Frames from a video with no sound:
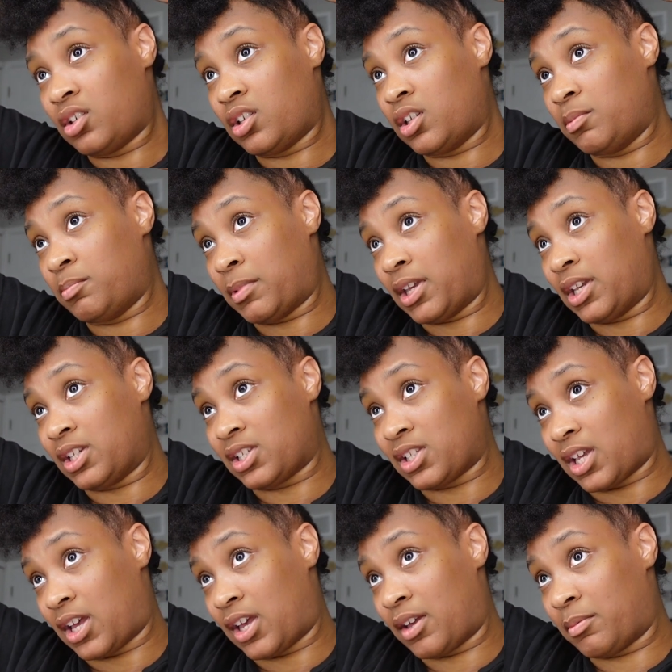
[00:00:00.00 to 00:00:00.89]
He made his
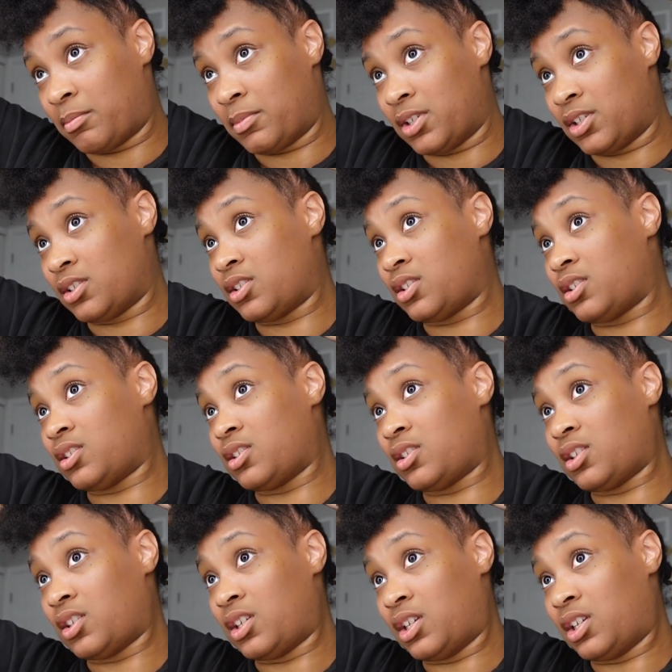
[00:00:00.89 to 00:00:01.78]
comments
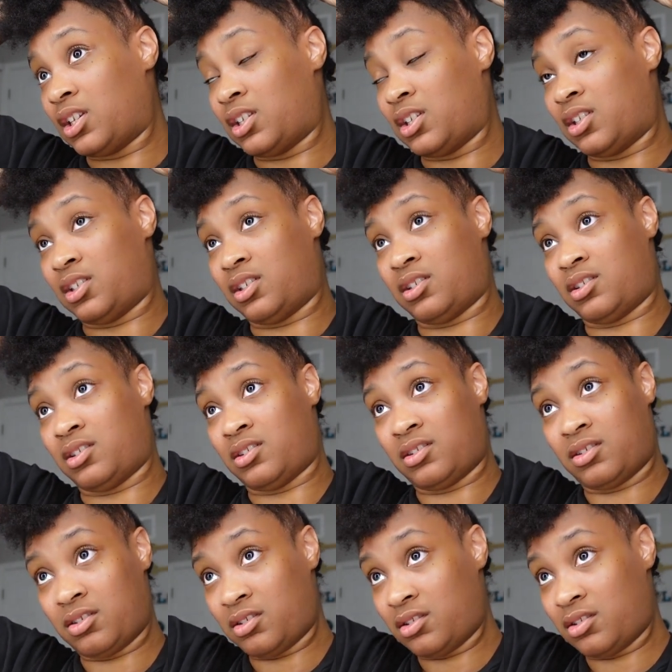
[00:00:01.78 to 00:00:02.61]
and